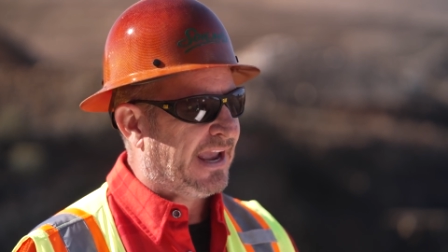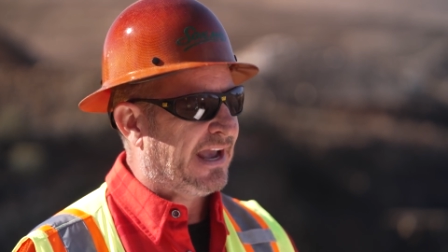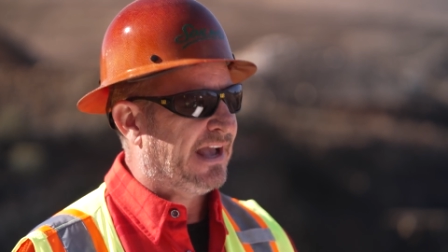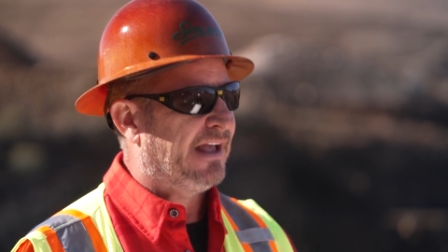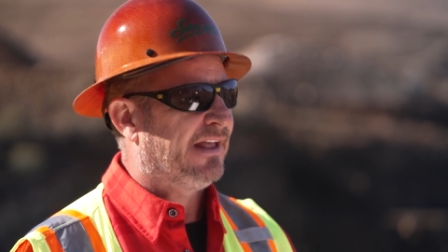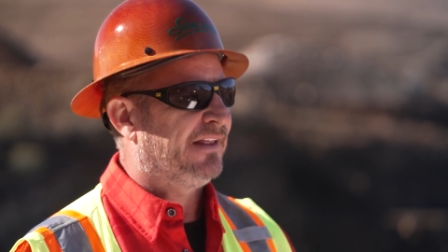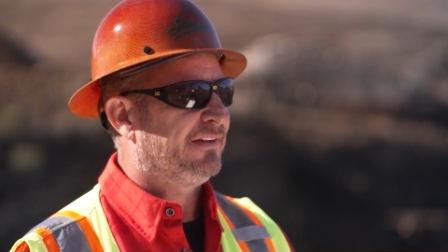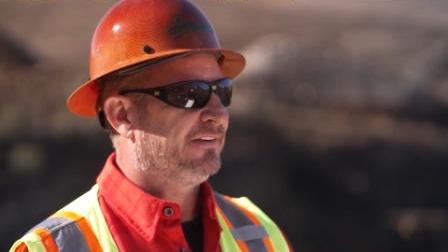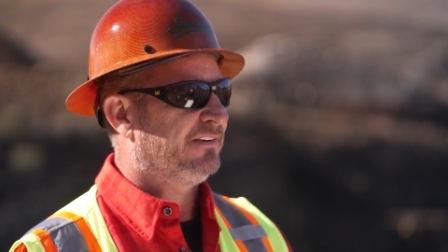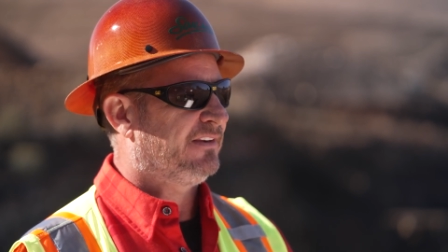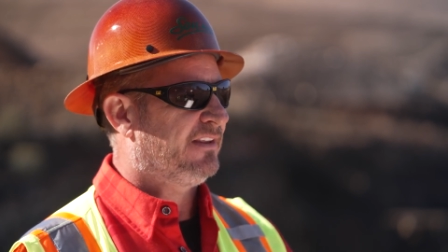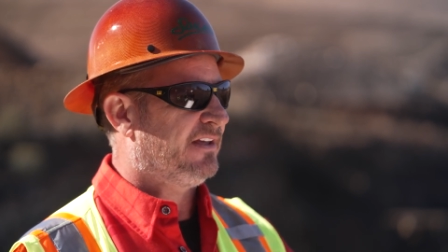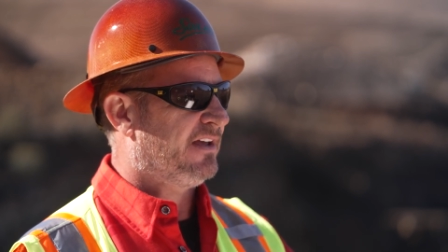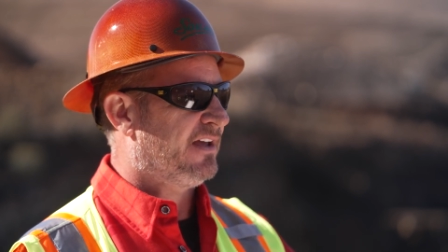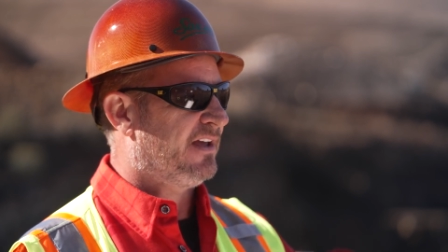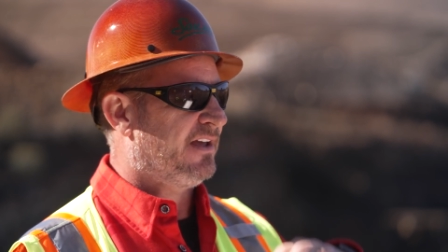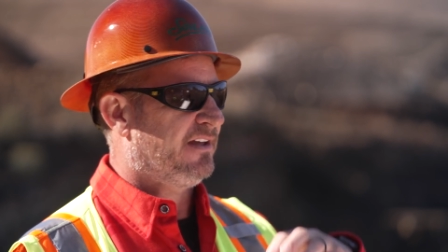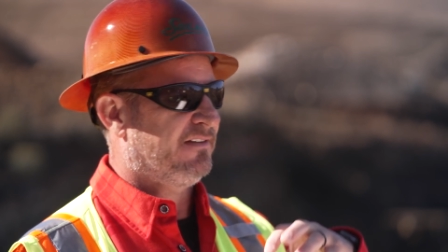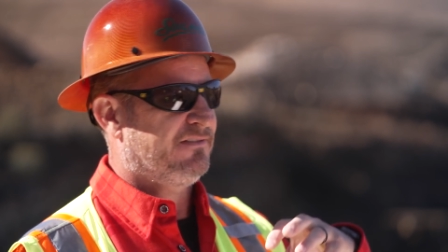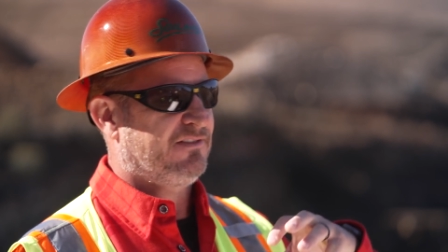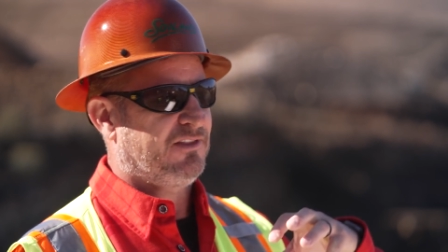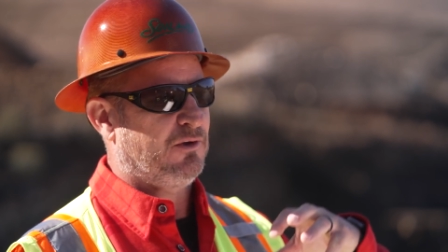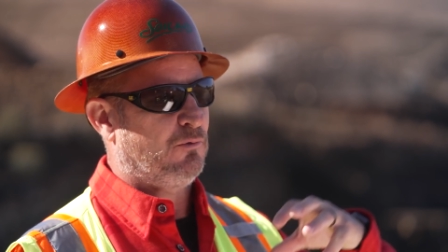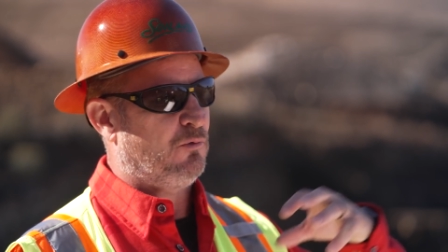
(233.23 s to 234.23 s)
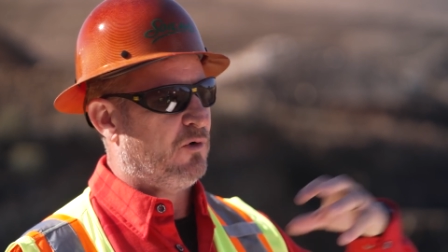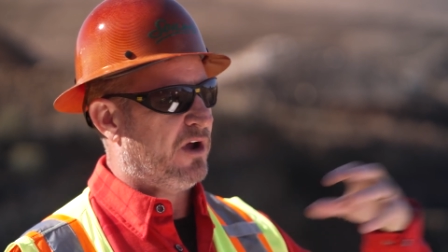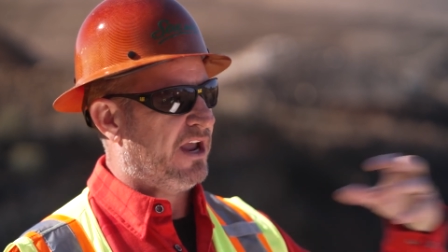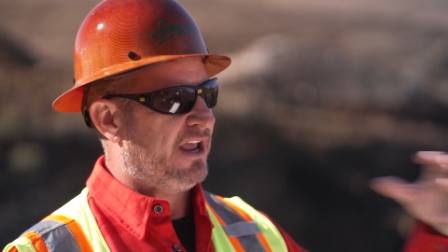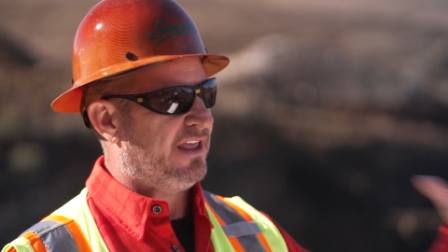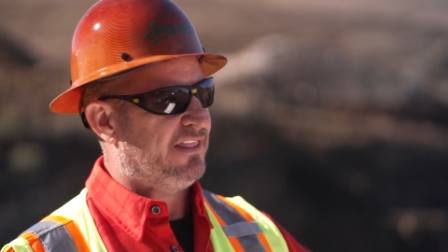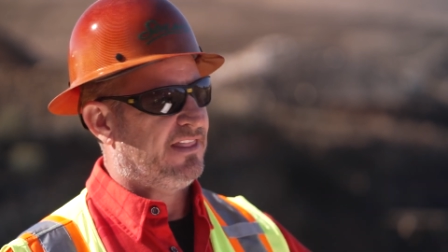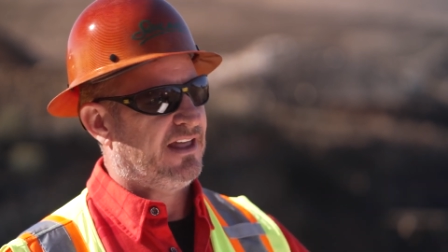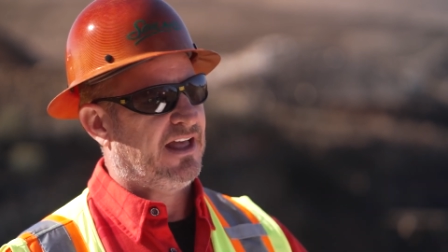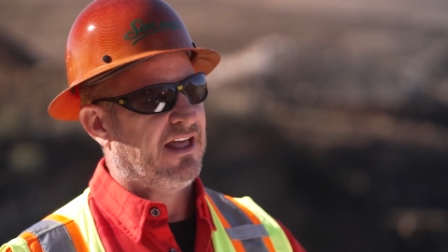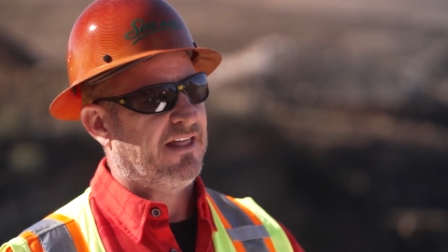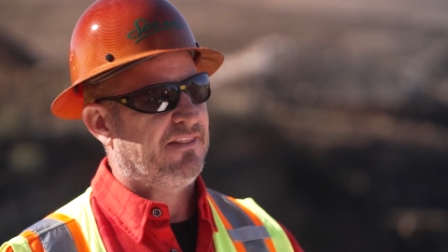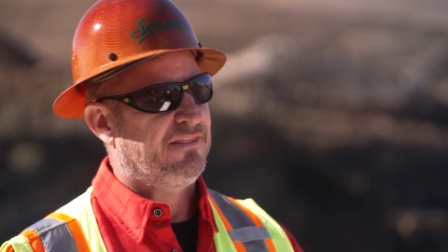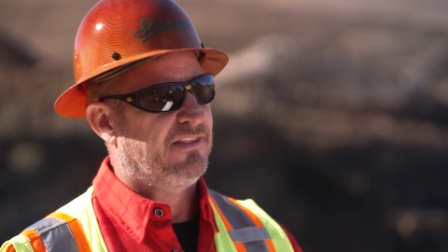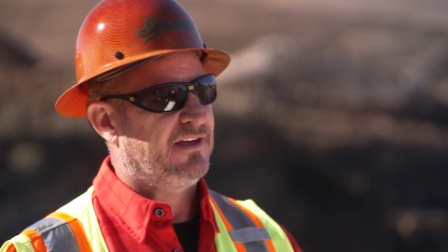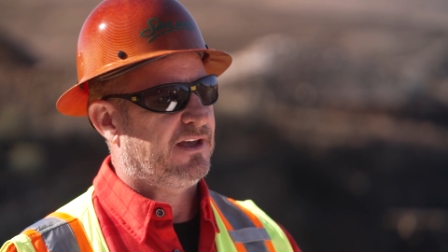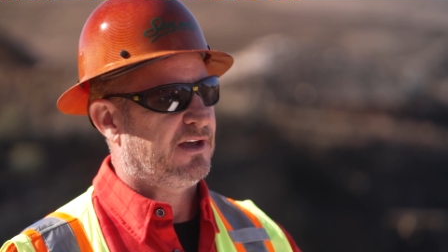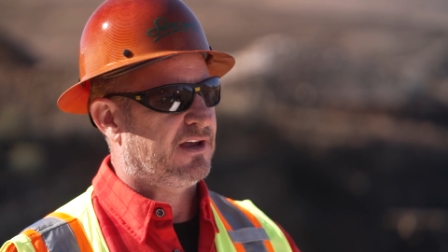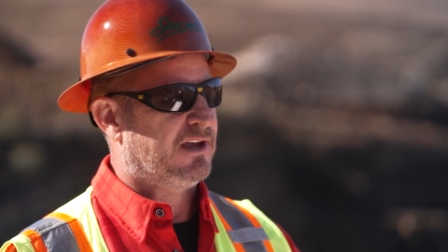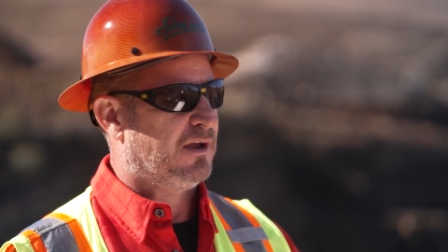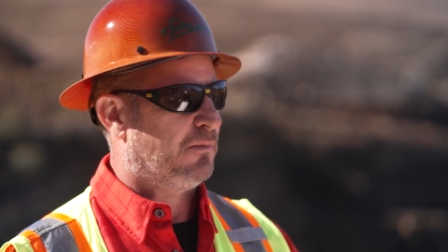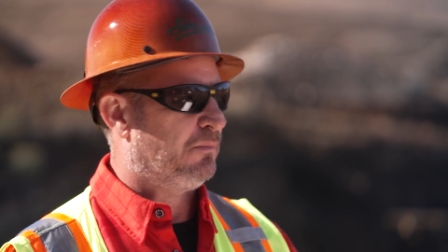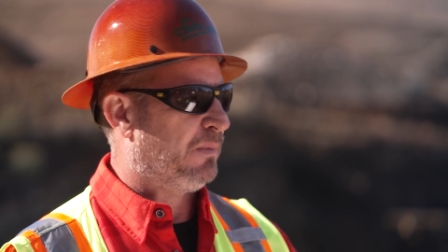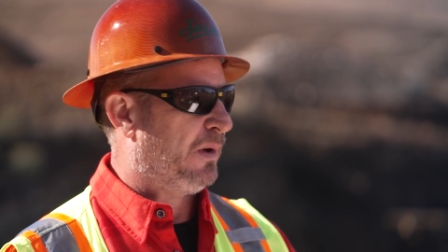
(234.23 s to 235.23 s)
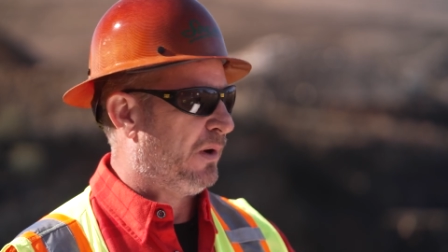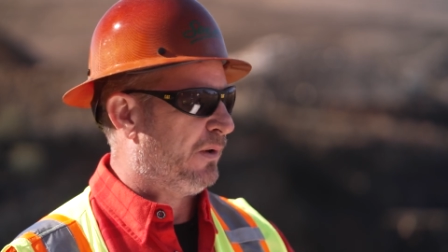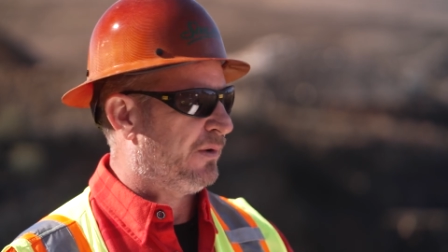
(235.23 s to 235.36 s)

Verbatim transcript: and uh, the way that the